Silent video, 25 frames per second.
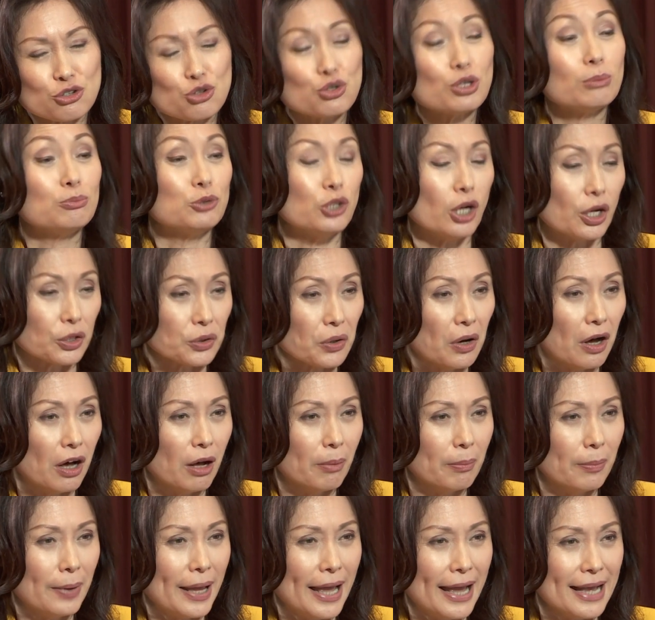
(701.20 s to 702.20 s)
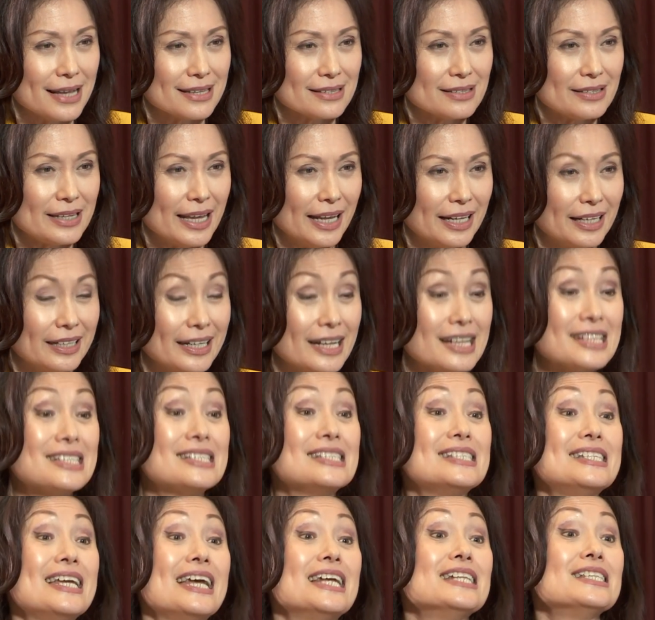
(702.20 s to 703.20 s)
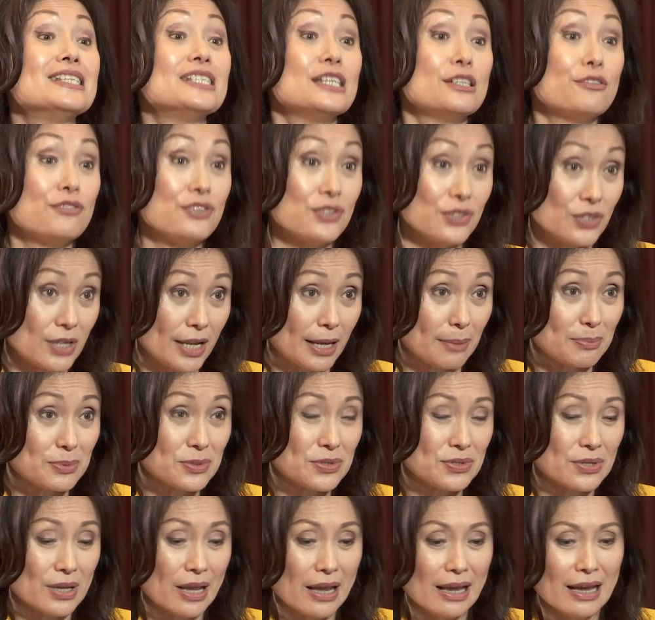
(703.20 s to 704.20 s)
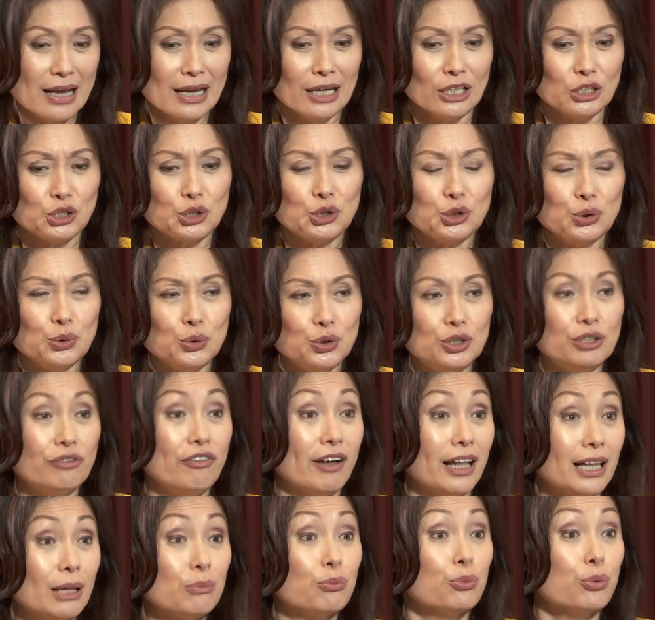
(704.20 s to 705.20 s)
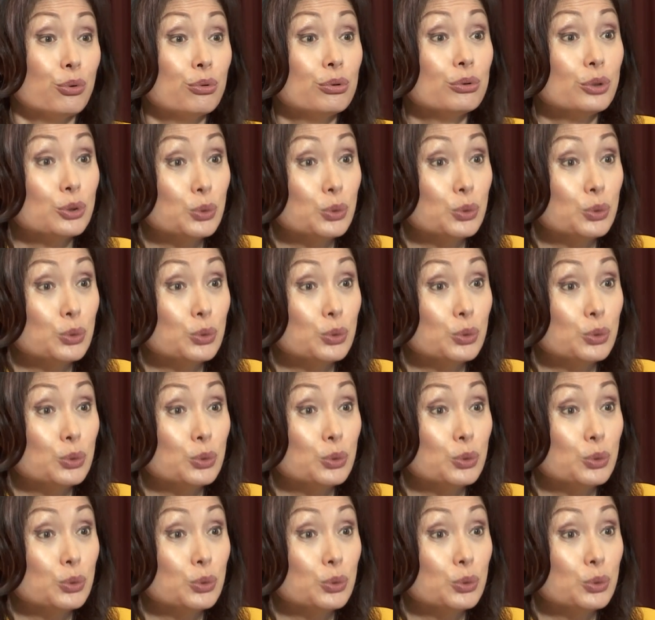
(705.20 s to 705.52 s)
Trip.com has taken extensive steps to develop rural